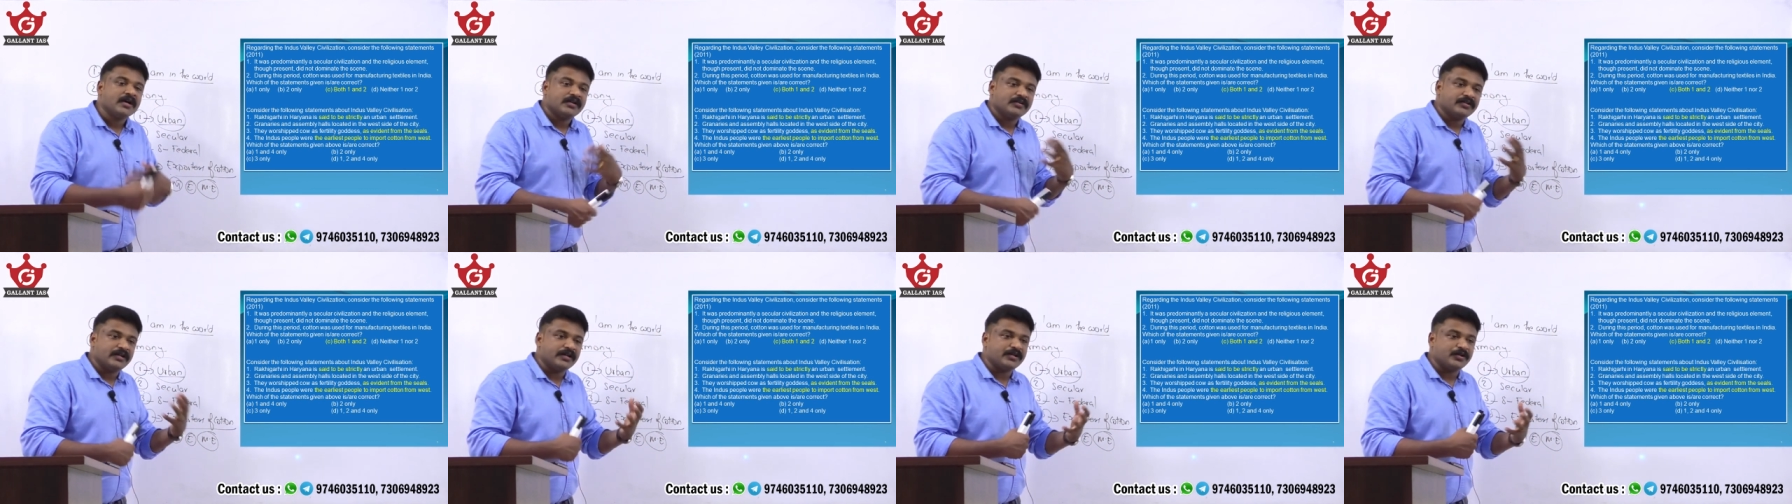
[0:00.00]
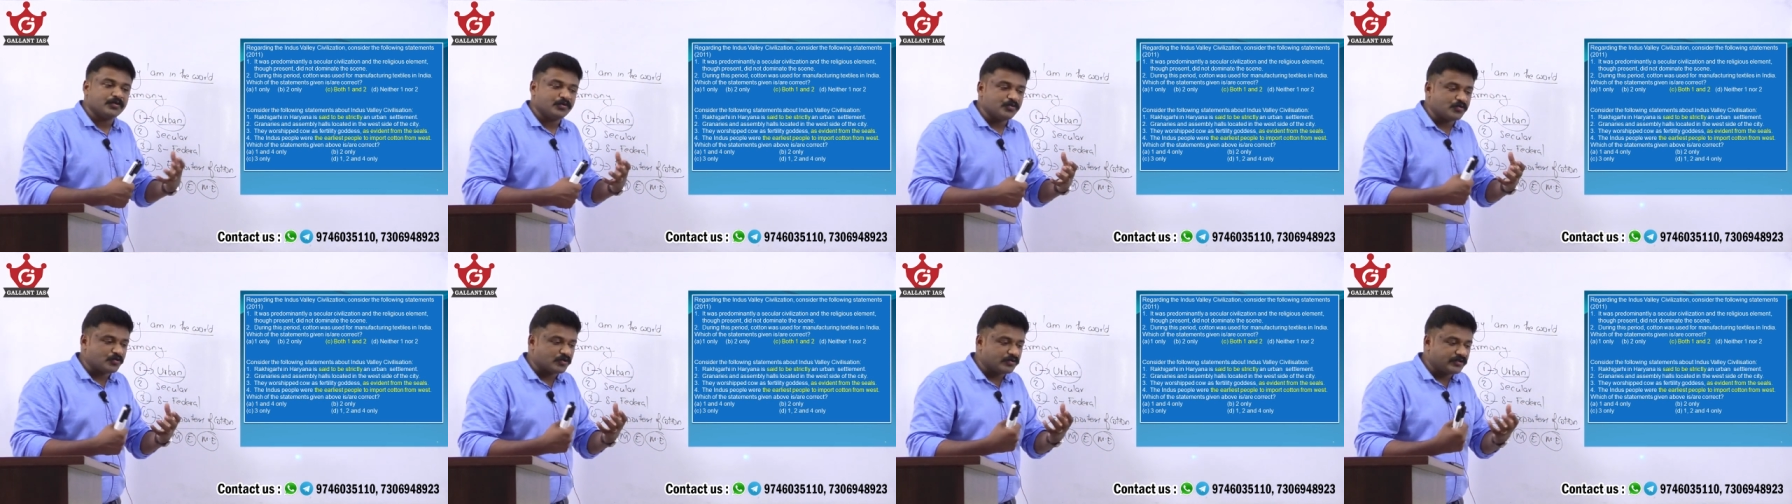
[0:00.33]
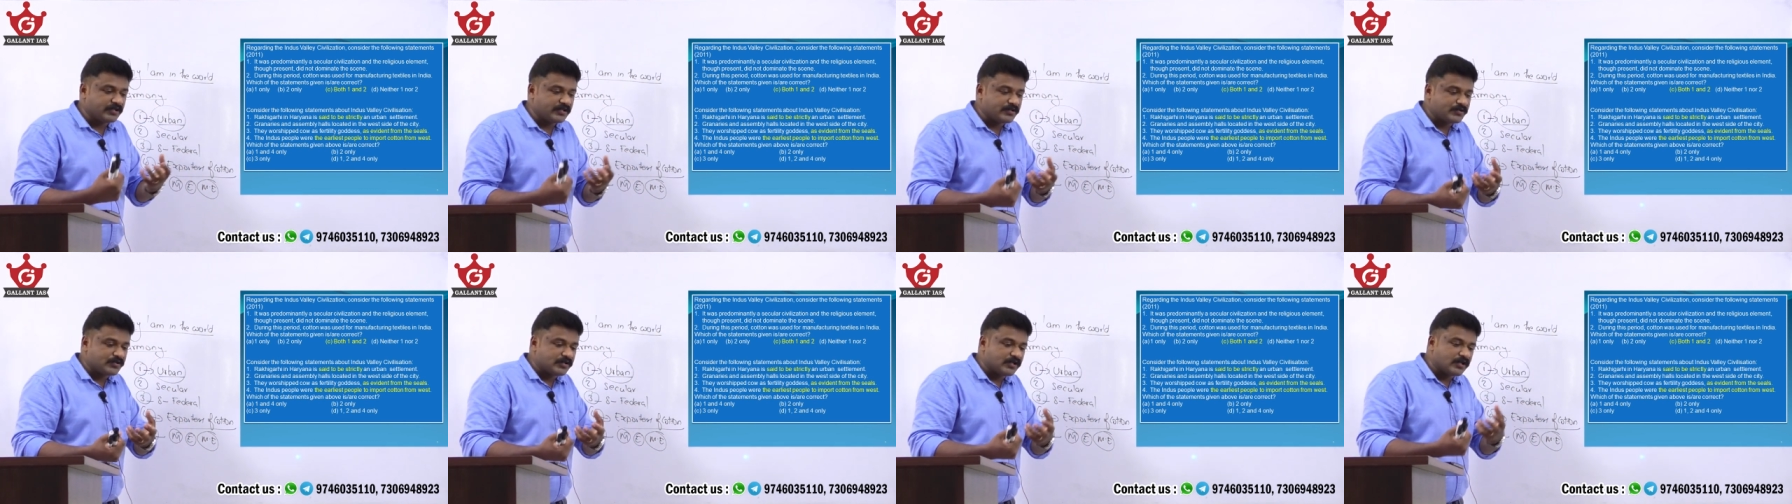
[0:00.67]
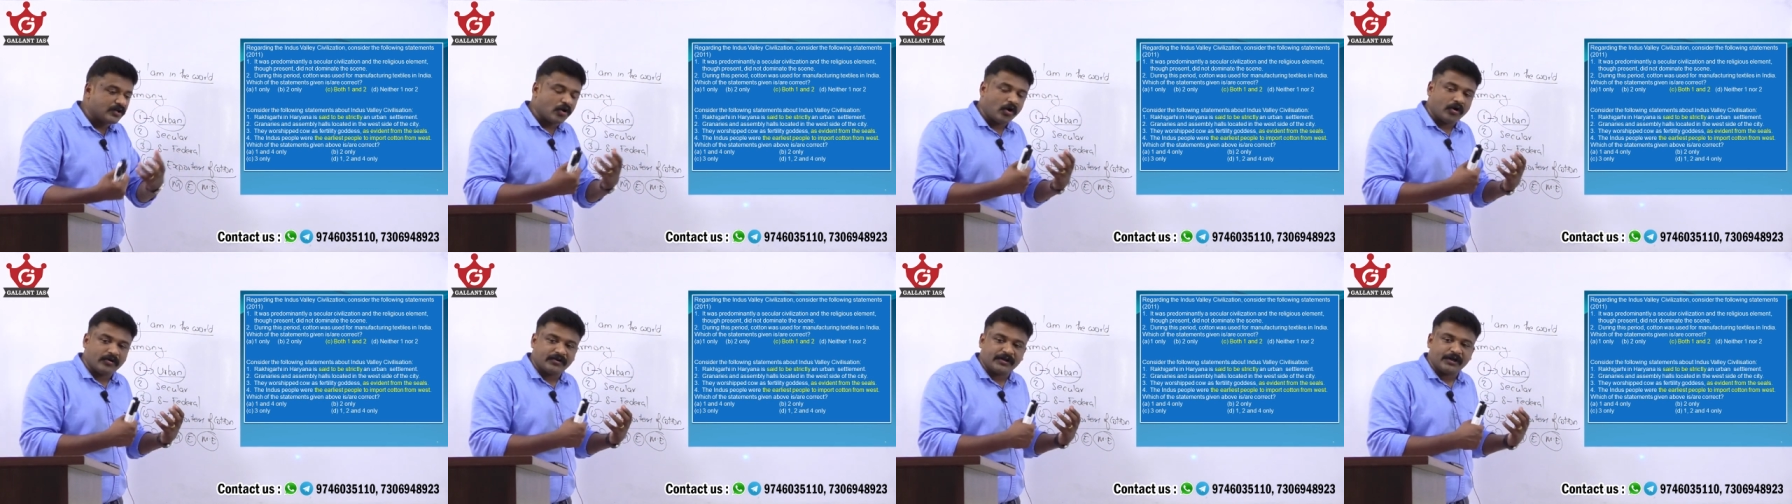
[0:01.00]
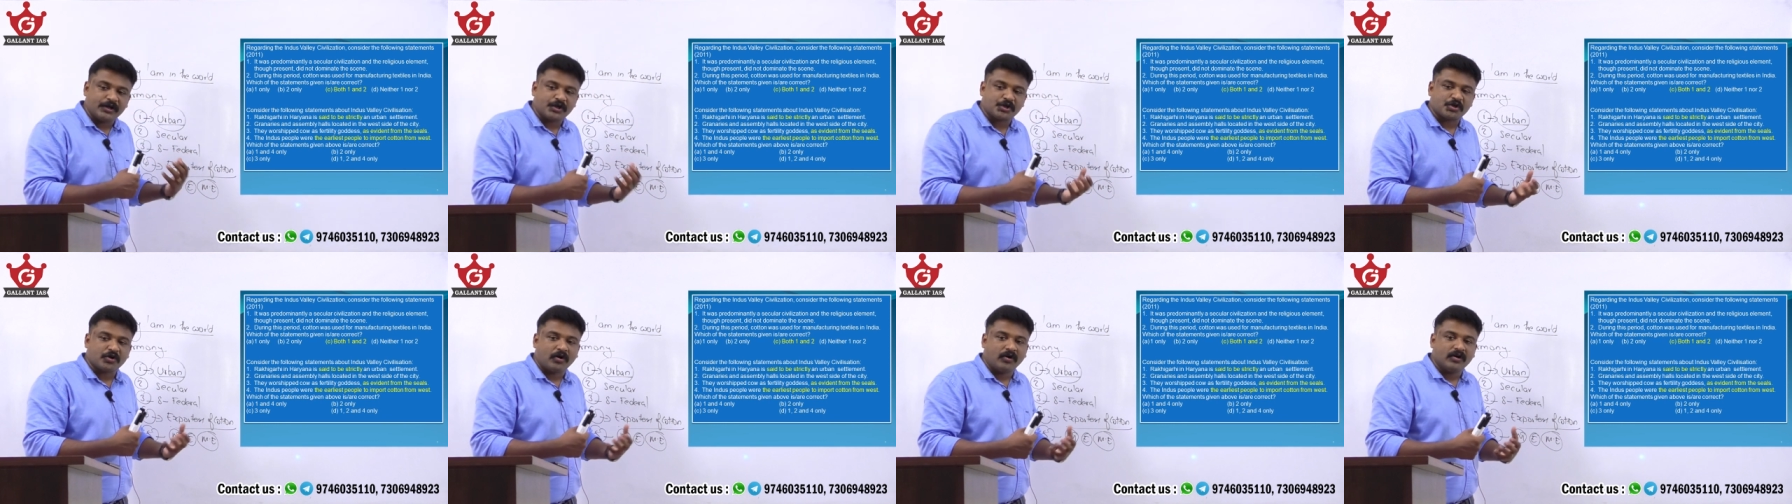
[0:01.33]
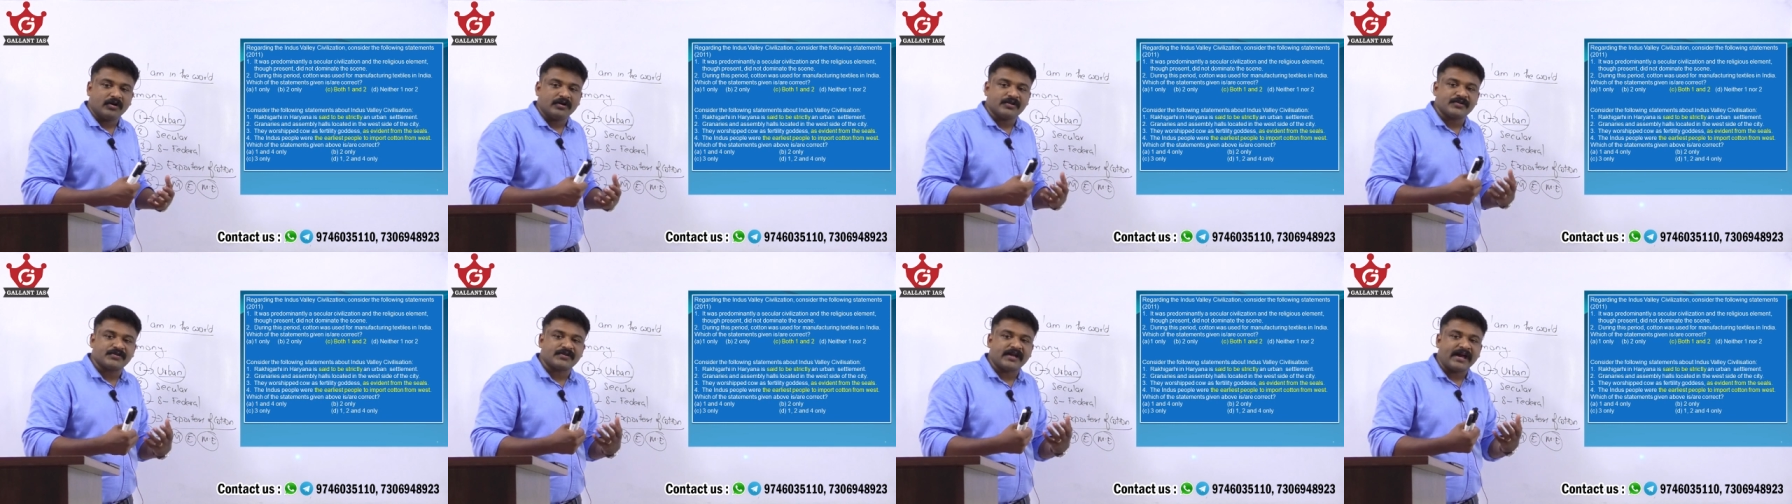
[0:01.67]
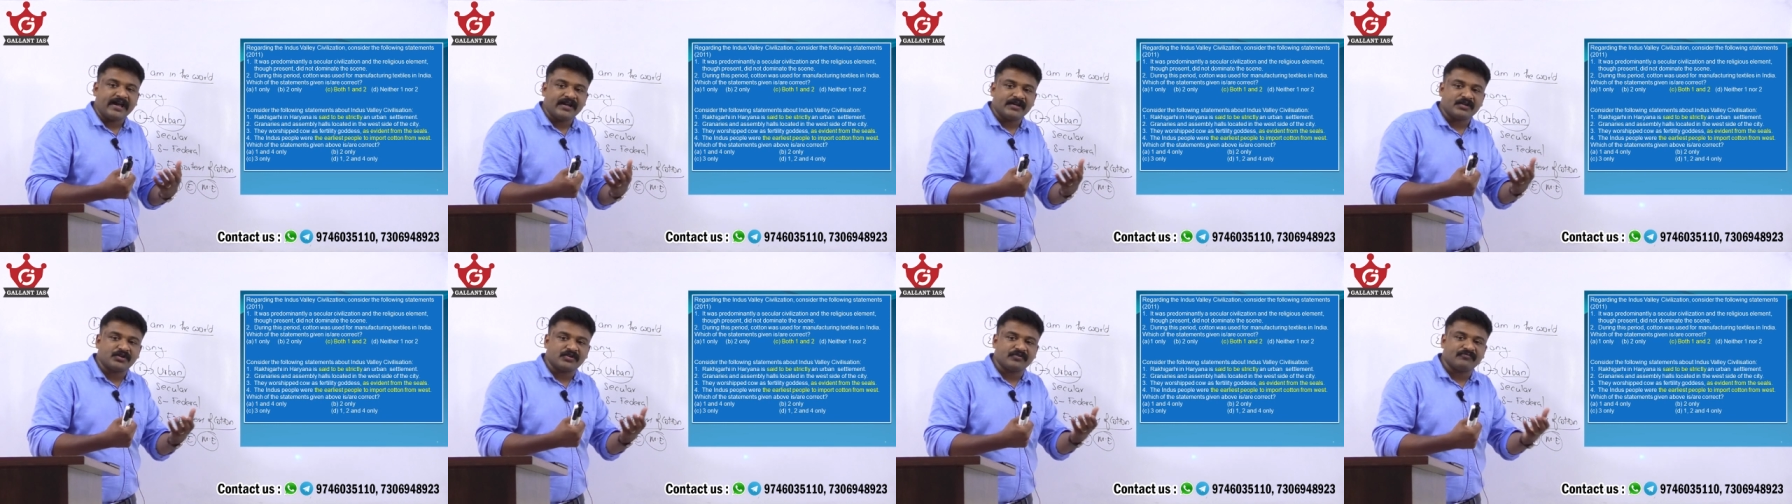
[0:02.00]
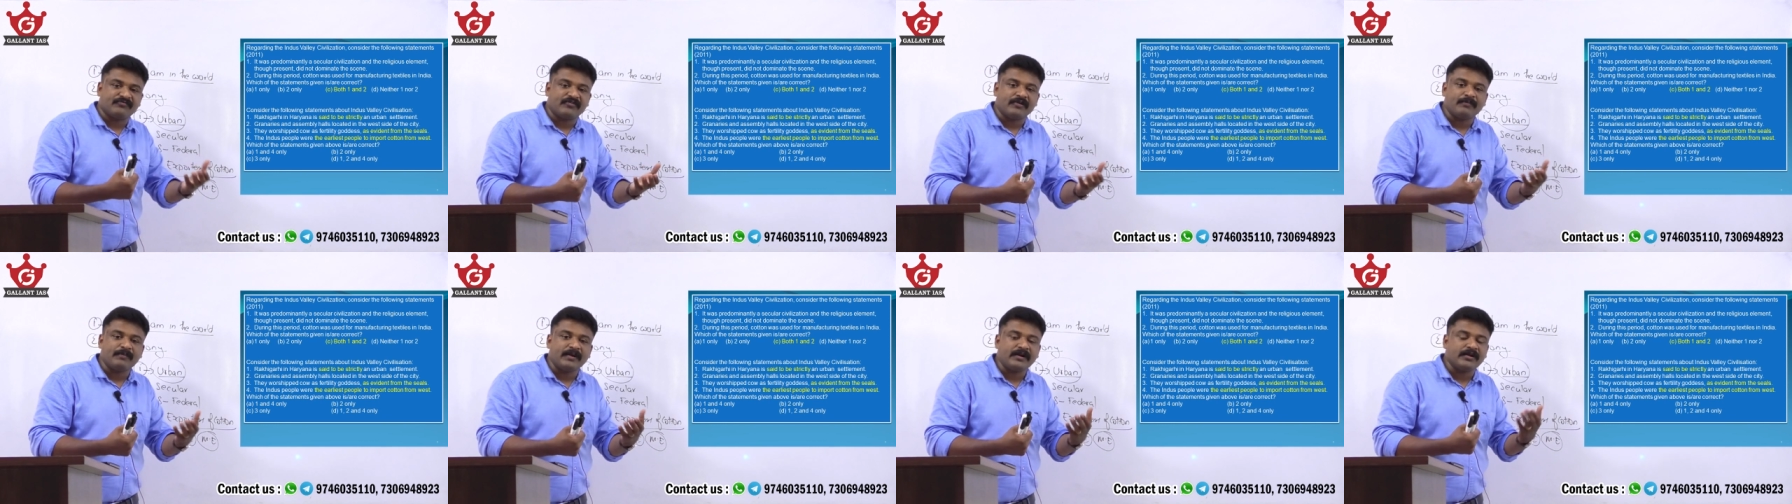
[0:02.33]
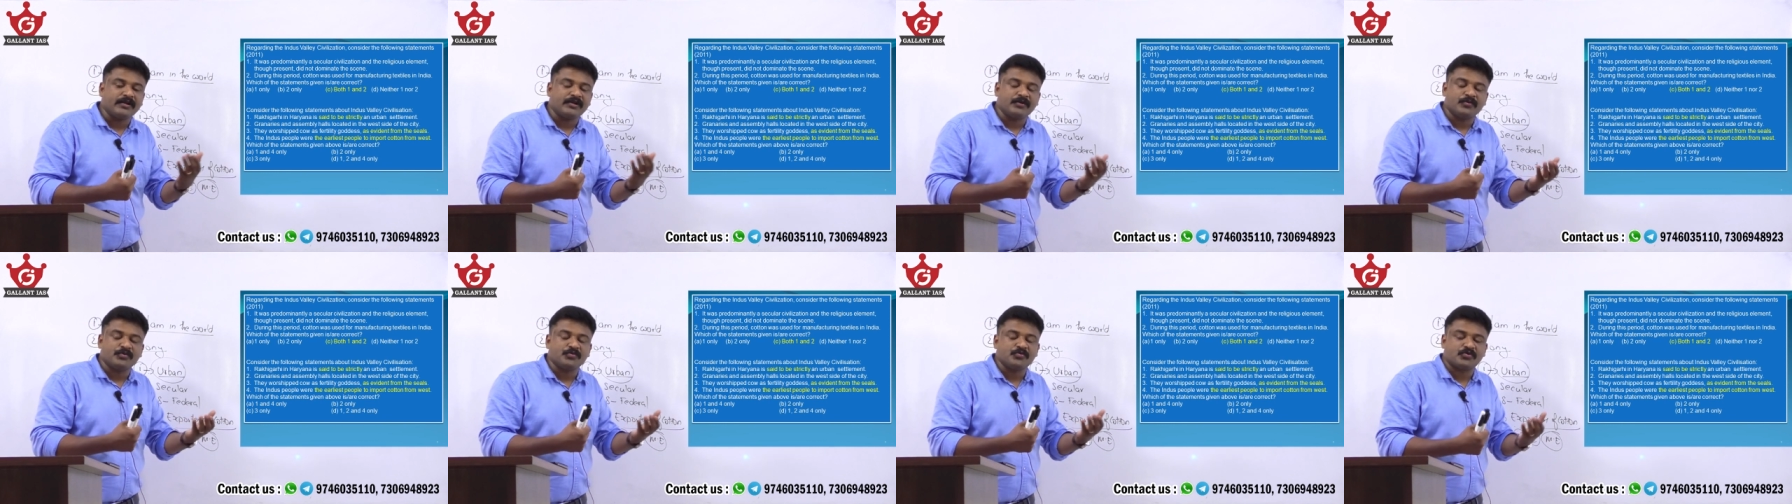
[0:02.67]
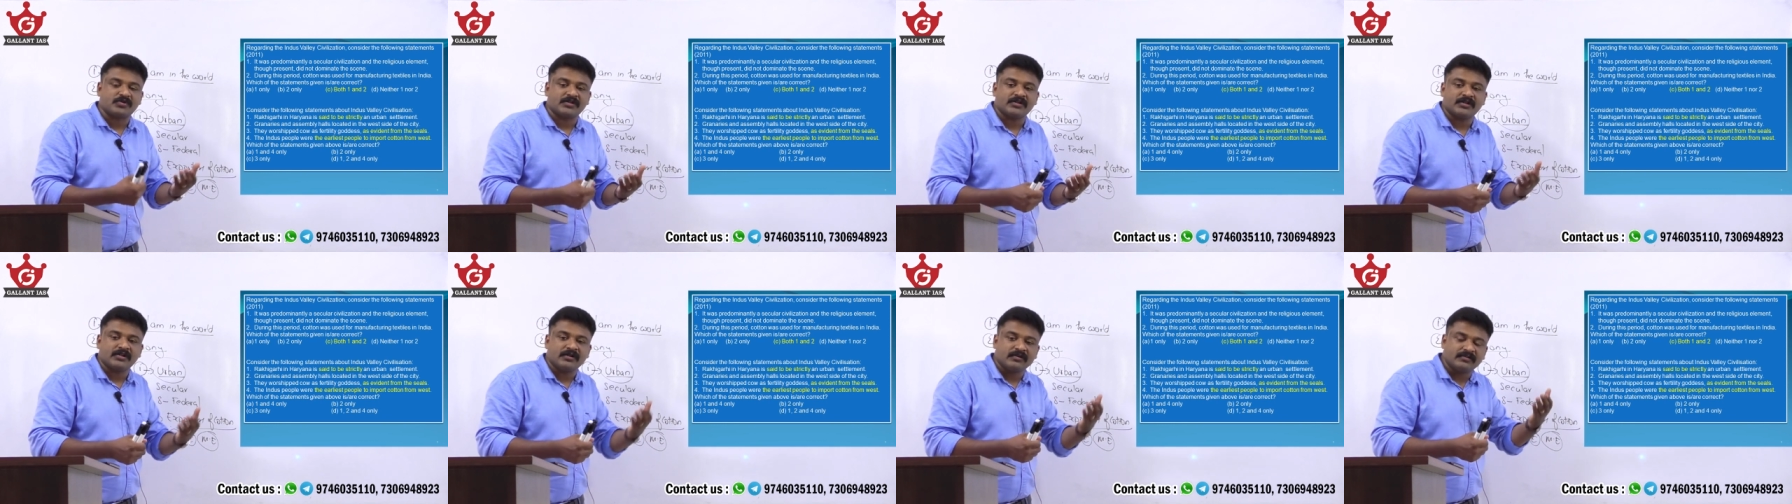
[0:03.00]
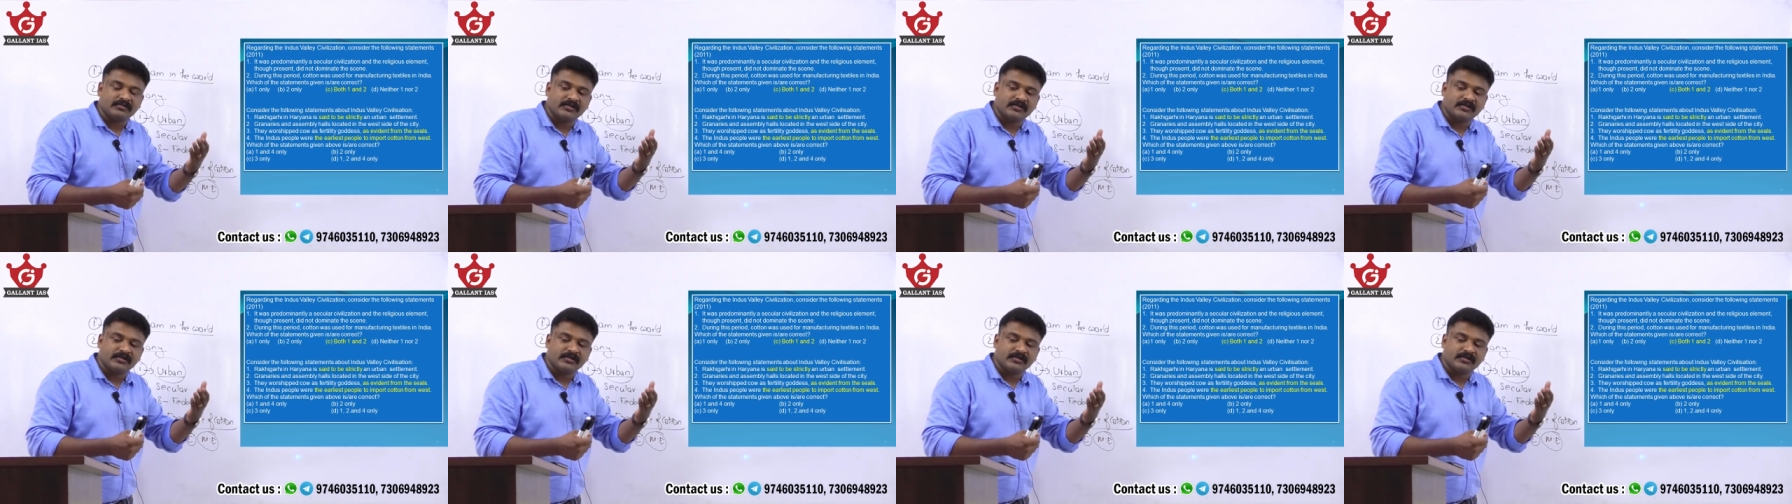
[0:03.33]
They used these uh, cotton shawls and women used uh,